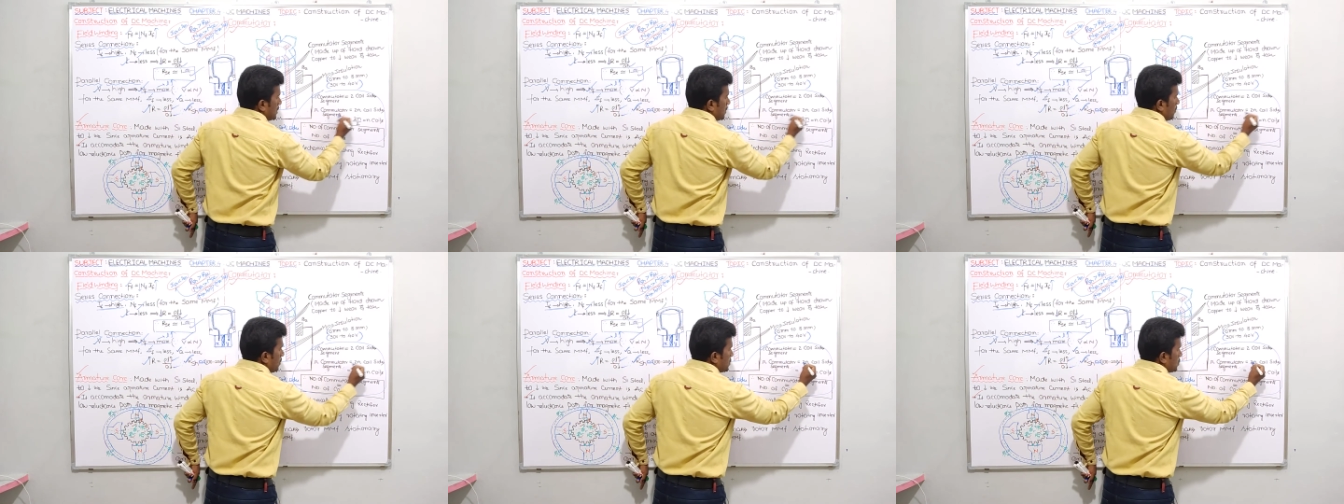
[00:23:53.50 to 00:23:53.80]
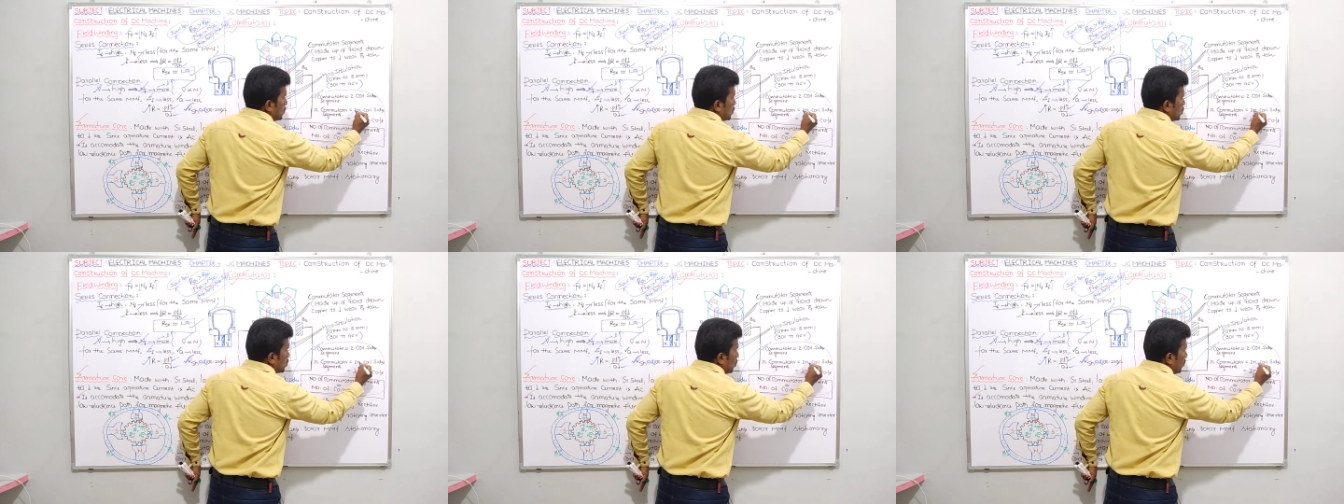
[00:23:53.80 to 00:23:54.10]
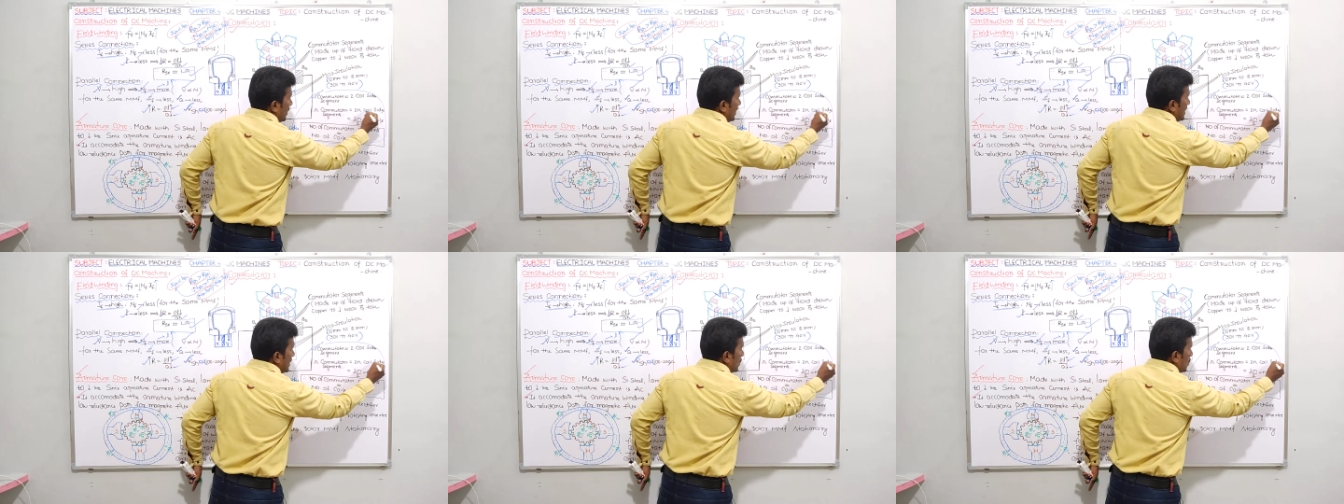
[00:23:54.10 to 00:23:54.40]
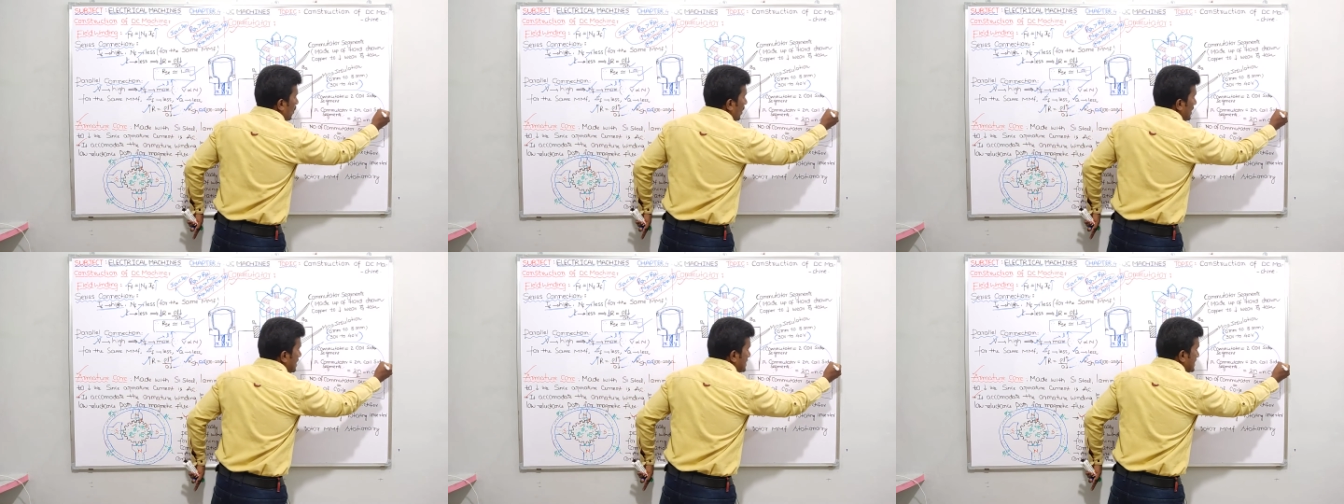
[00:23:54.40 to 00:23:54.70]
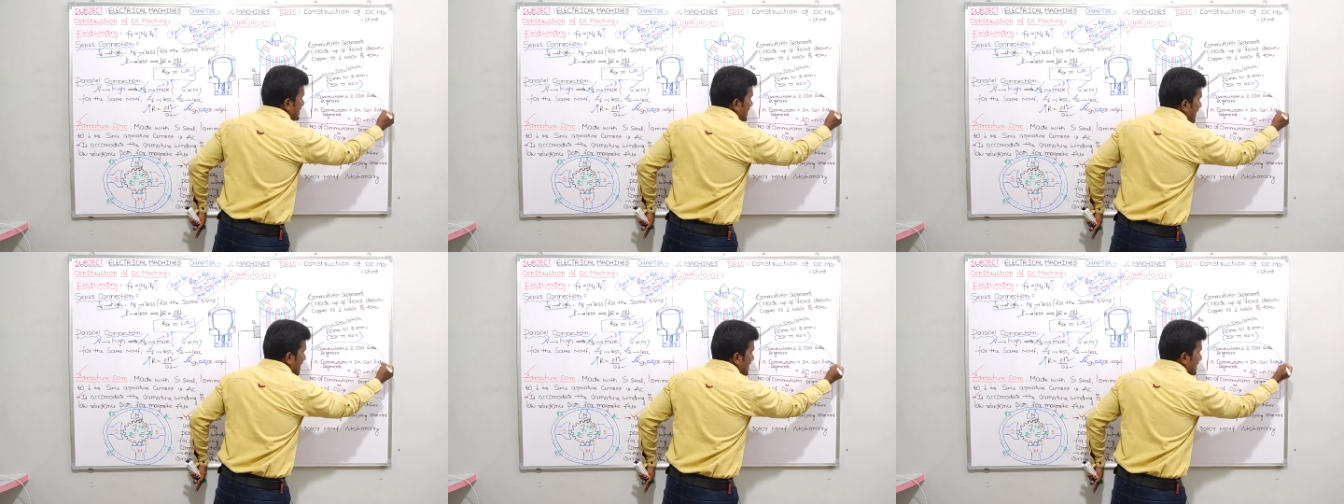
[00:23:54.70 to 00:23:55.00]
equals to 2n coil
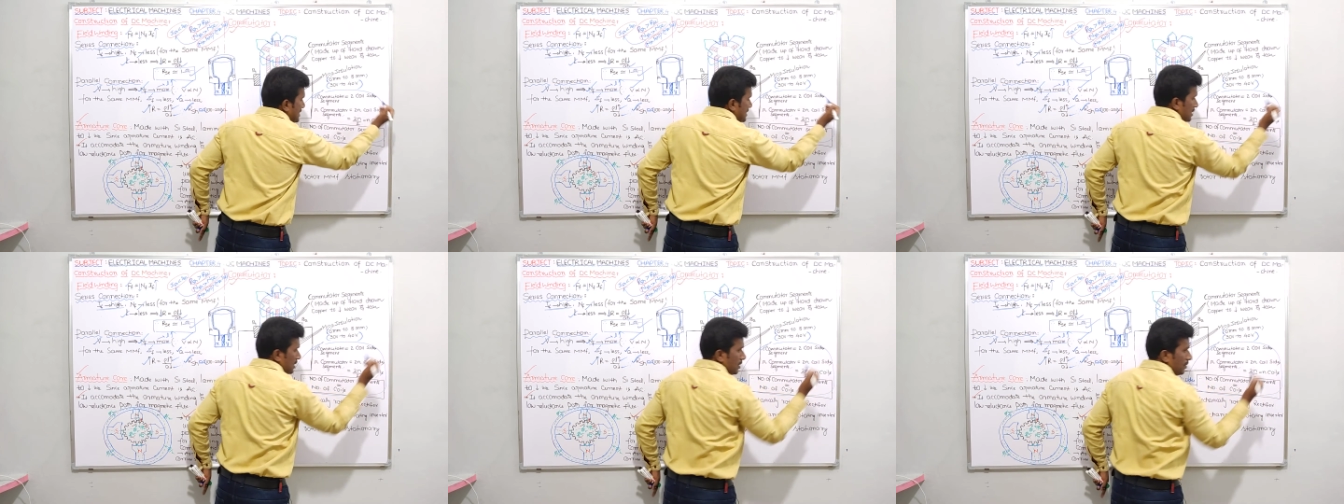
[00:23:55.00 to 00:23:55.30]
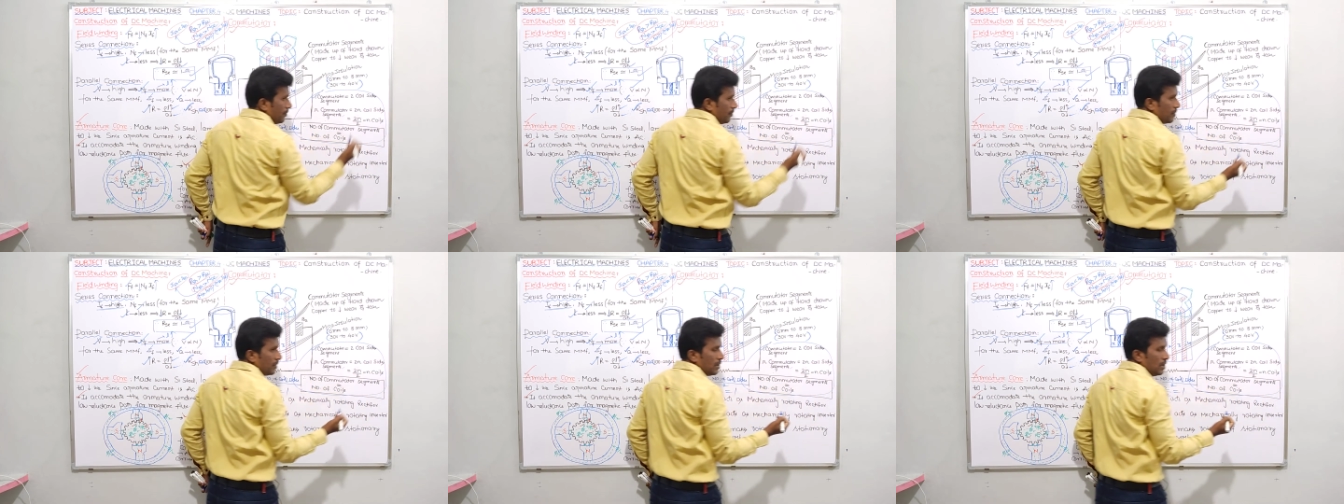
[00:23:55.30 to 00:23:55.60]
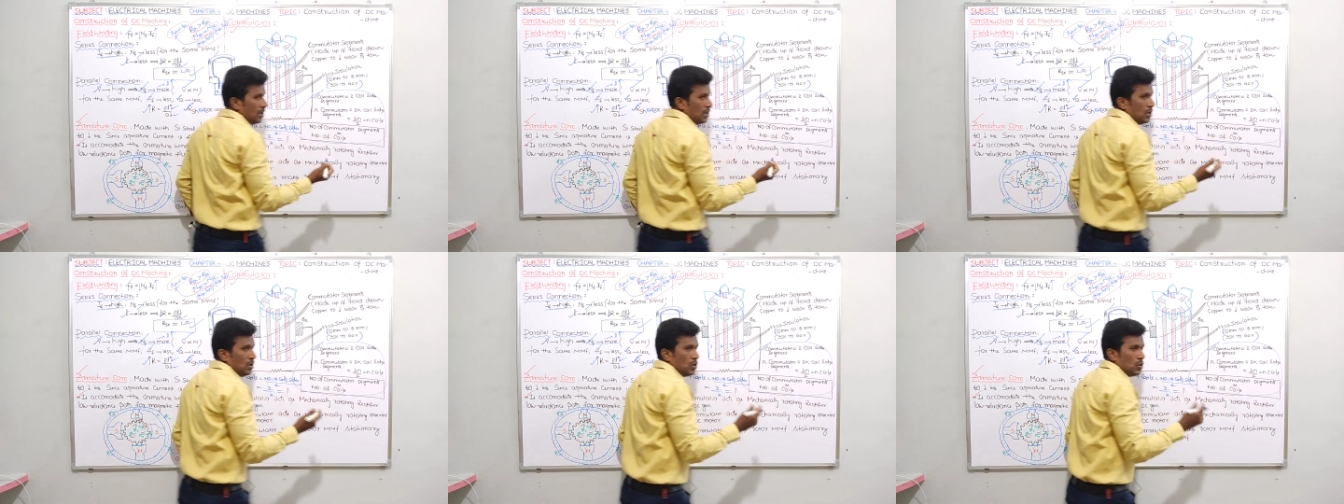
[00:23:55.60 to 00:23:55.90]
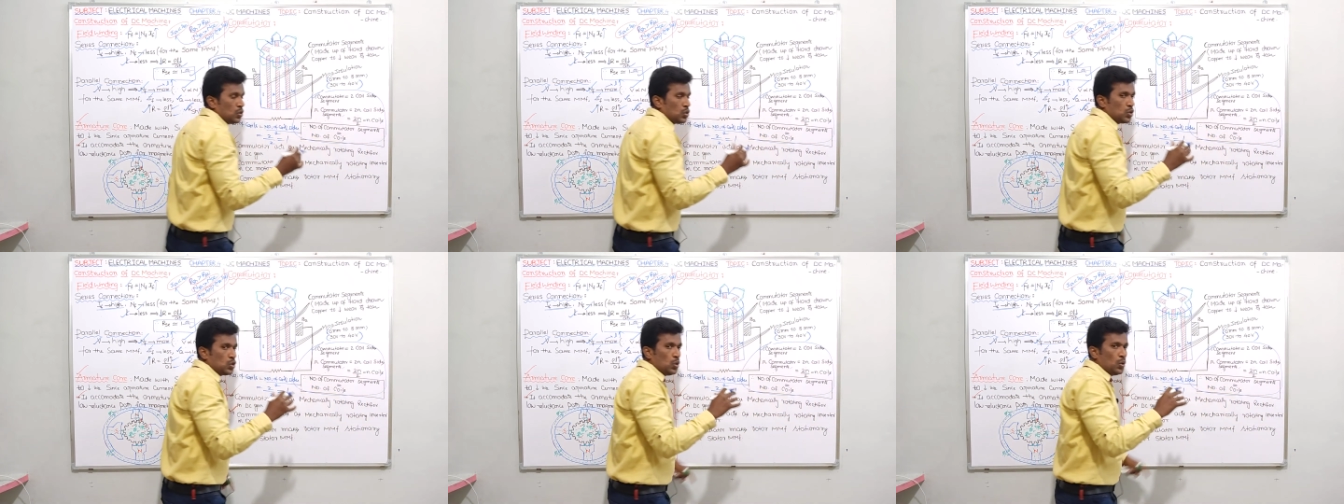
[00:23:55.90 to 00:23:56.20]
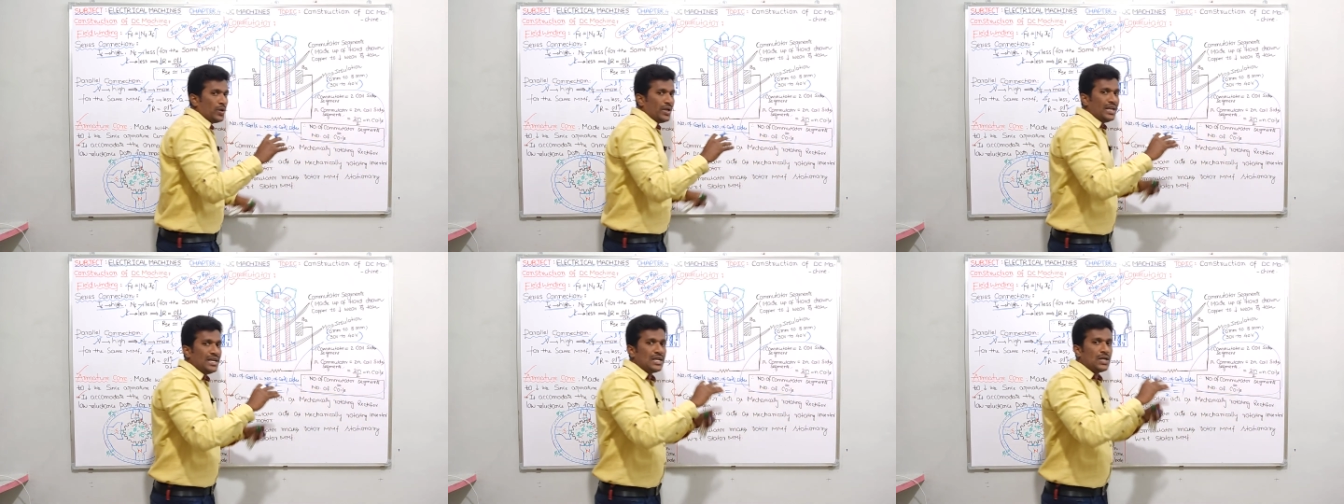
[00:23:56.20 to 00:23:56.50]
sides.
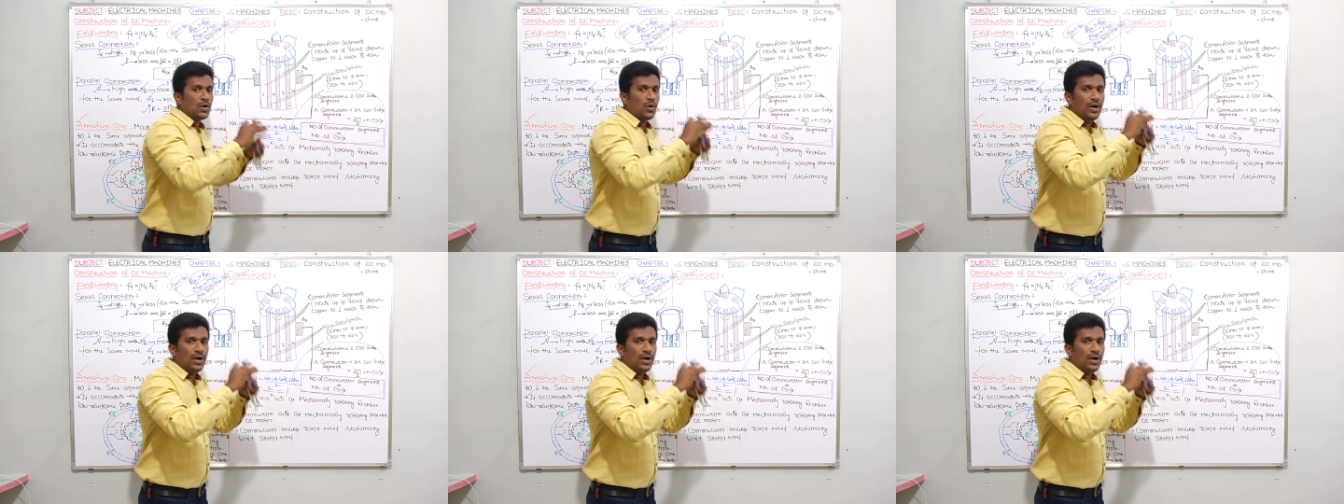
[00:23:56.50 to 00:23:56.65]
2n